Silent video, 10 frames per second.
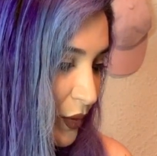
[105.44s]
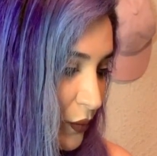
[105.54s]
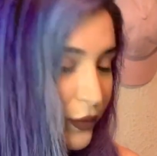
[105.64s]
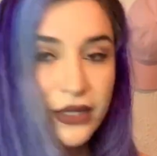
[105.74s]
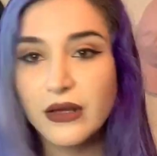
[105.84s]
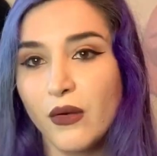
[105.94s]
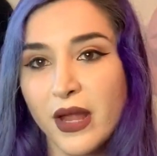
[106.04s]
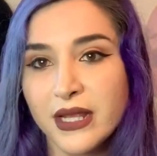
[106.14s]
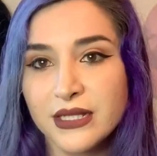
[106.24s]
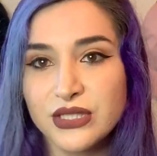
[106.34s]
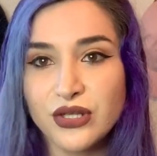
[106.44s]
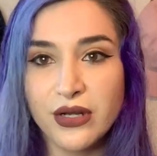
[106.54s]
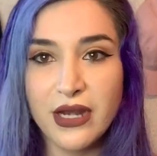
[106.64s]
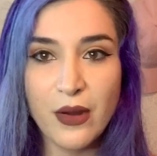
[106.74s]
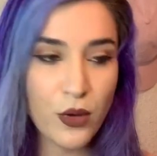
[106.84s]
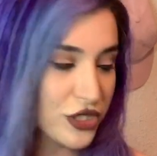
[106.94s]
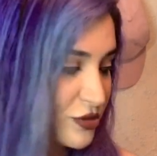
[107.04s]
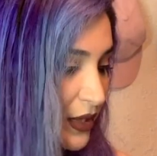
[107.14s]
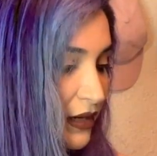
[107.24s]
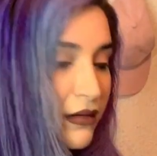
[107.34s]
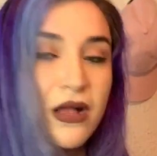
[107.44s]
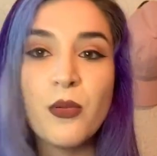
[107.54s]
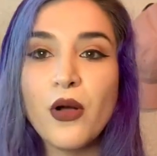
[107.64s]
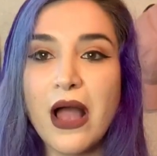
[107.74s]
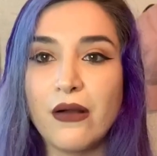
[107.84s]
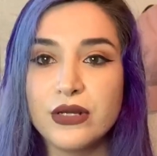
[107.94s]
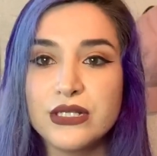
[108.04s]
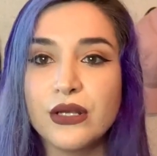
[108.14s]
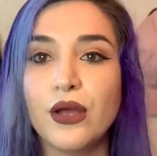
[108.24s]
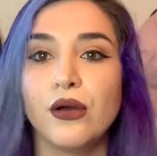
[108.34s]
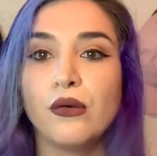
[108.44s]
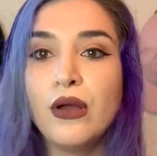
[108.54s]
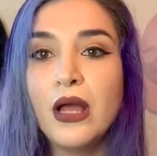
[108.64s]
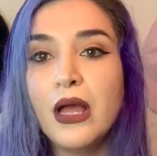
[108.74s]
we're gonna go ahead and get started. I washed my hair a couple hours ago.